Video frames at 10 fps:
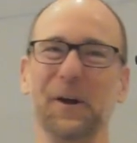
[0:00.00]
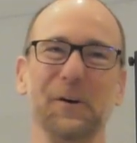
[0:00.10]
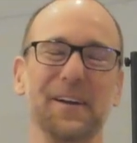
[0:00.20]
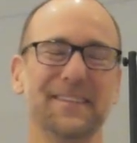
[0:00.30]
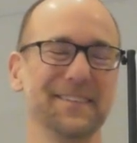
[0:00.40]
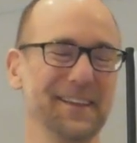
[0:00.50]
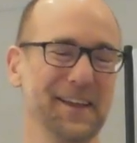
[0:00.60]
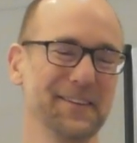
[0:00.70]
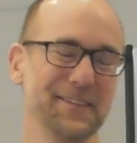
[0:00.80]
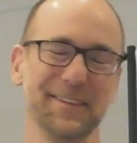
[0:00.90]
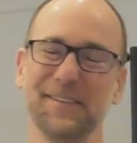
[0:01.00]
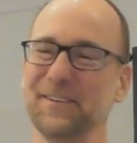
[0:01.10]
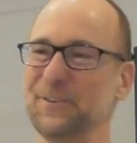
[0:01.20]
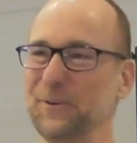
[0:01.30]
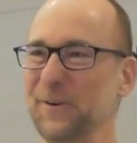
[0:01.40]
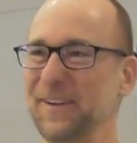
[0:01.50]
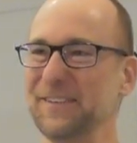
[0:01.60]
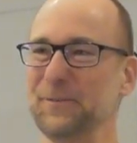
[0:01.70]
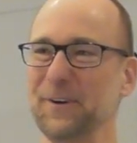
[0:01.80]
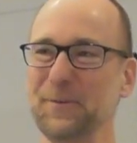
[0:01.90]
no, it's it's such a joy
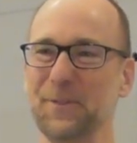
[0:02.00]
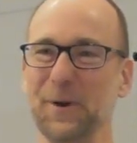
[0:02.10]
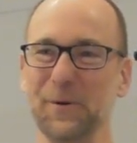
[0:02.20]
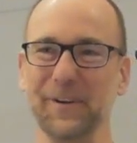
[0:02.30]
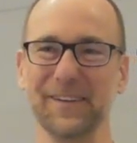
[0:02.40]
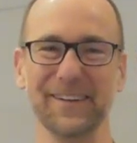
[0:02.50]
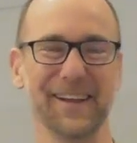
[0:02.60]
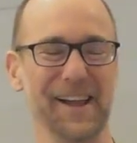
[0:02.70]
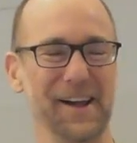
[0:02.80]
to work with Owen.